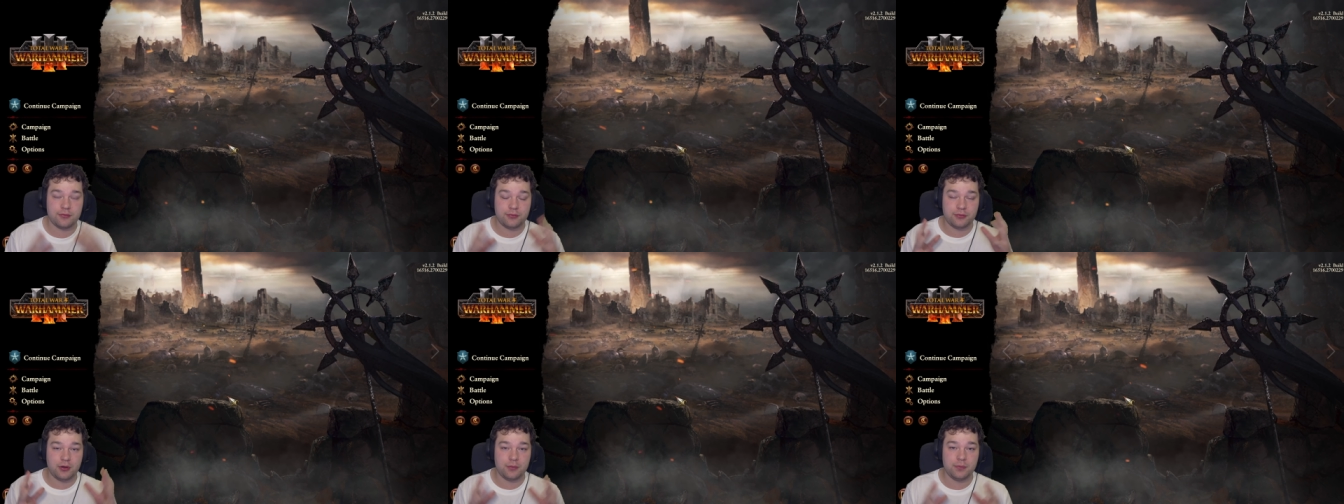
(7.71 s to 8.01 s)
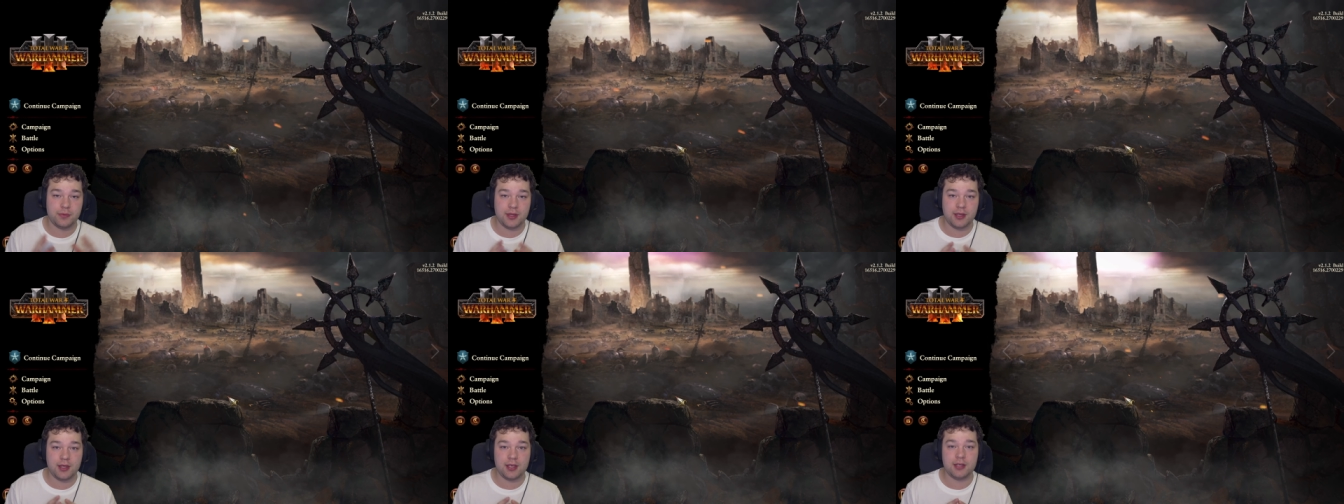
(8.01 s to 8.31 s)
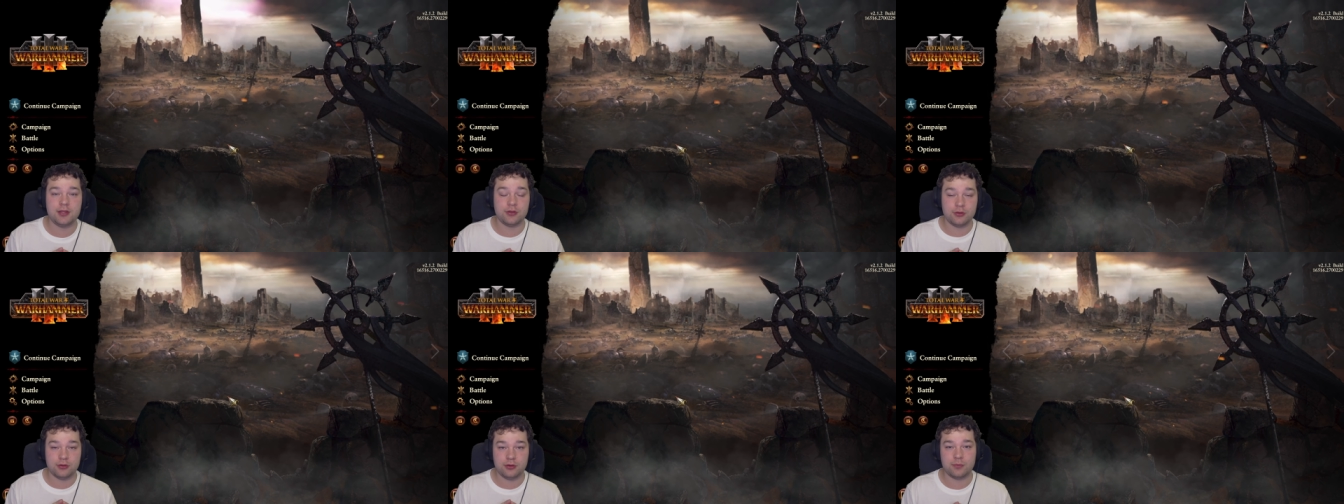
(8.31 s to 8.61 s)
from
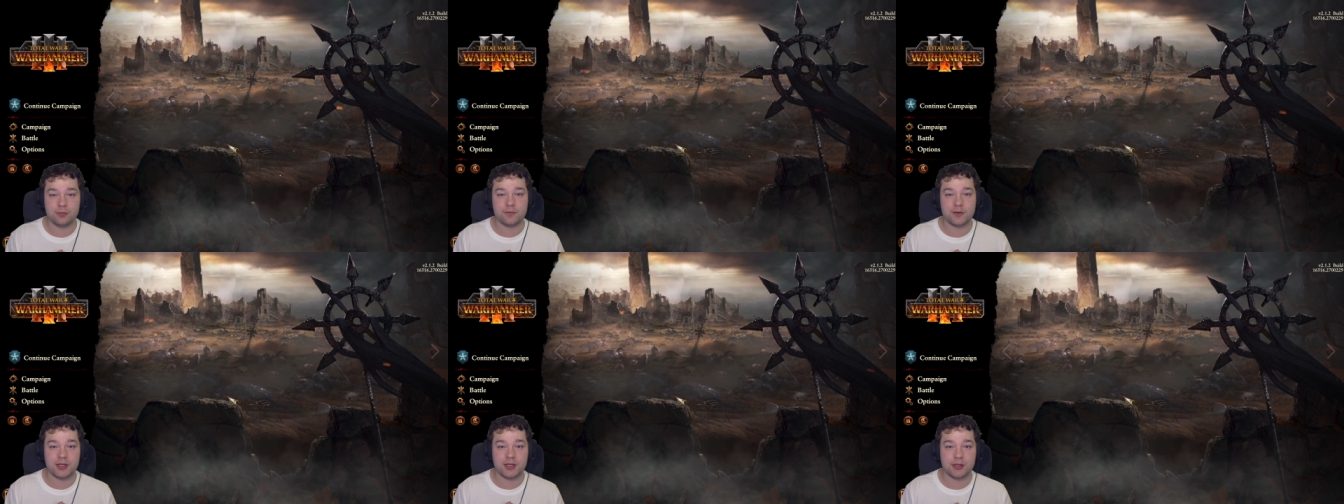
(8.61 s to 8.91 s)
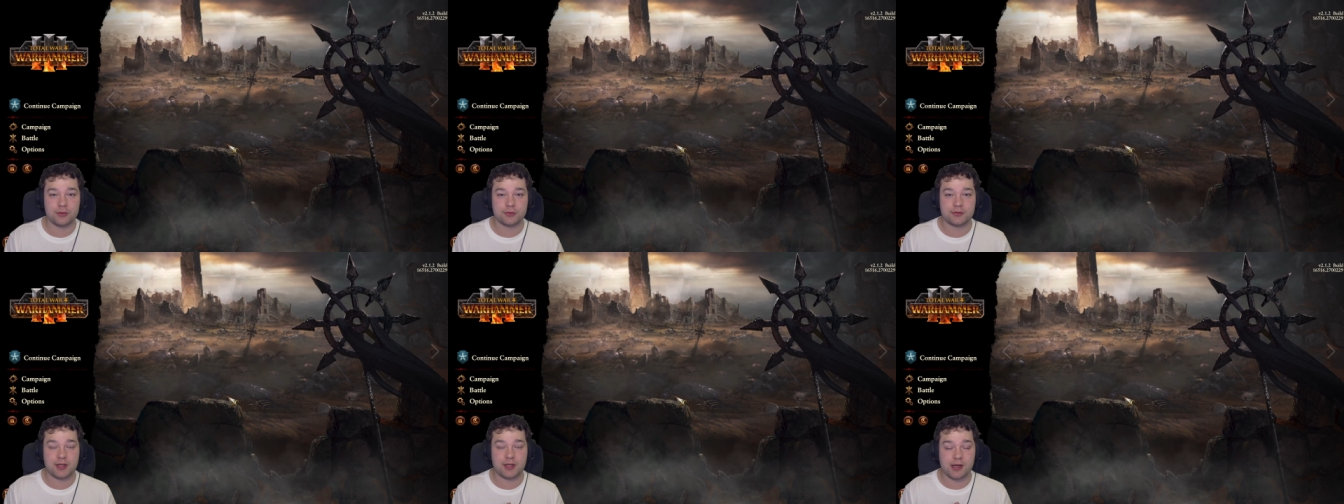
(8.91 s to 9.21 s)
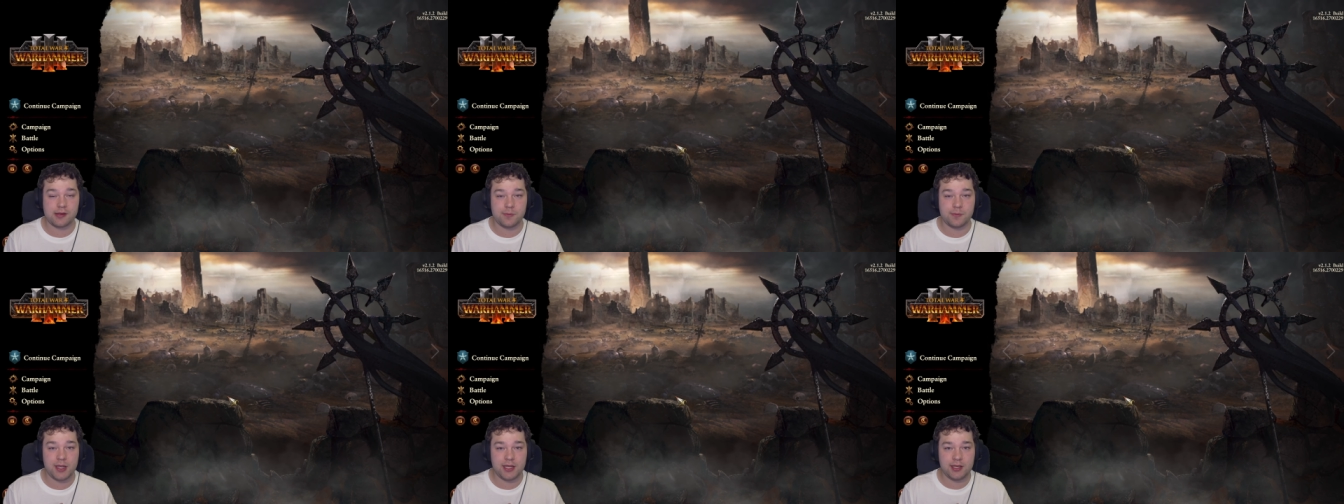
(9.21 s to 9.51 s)
the YouTube videos that
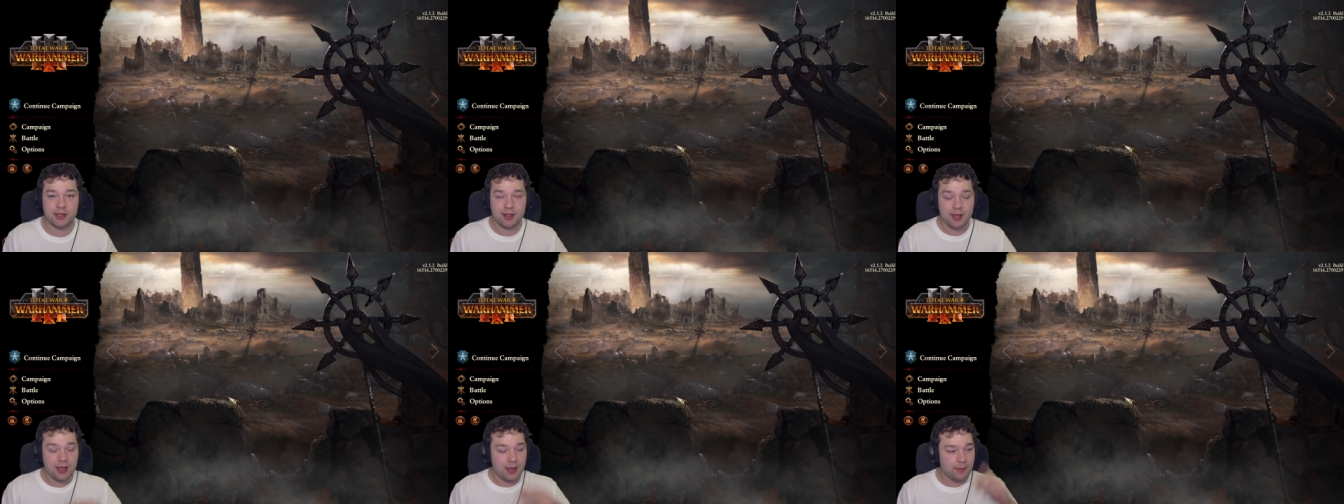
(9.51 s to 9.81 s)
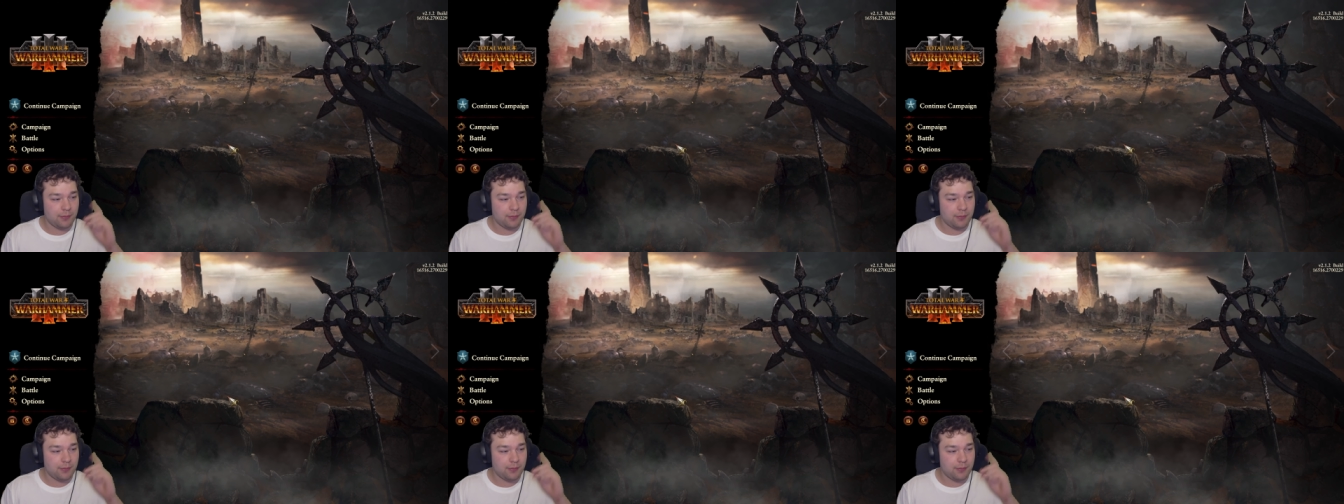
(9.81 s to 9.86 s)
I make.